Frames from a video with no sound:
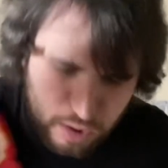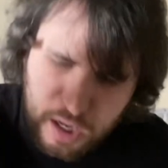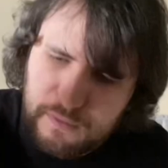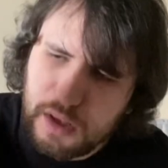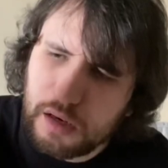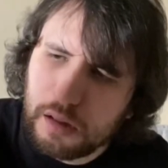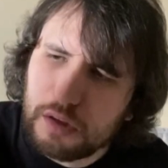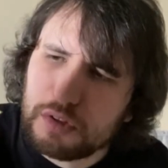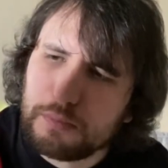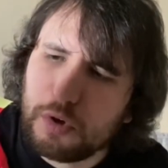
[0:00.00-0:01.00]
yeah, I've had
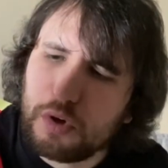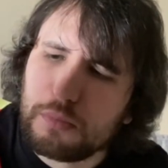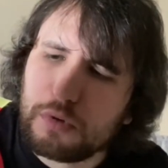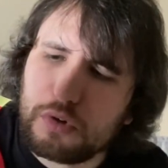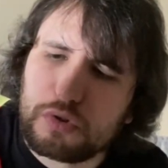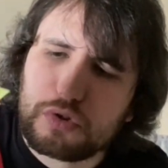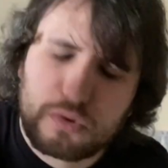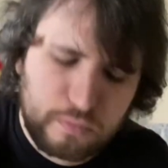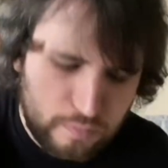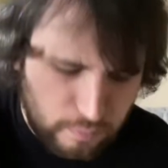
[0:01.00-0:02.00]
lots of bonbons. So.
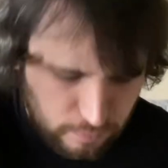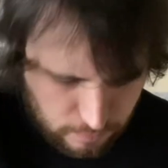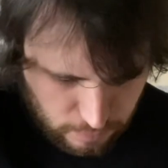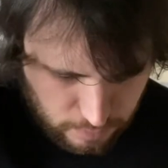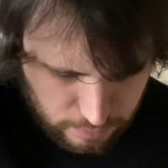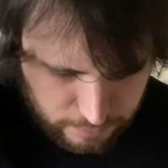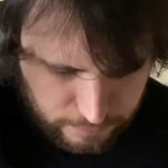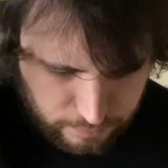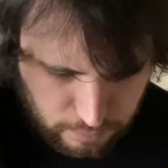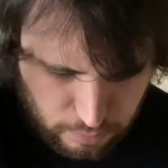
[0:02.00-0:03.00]

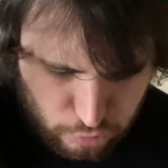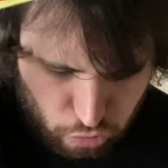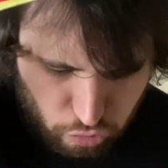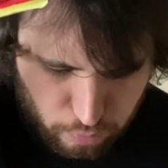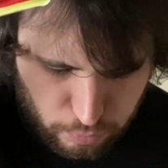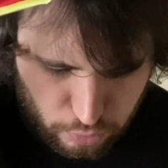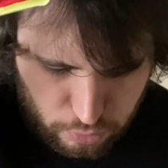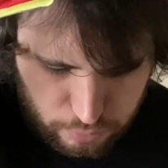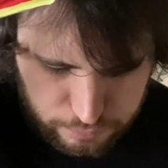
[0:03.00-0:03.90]
These are from the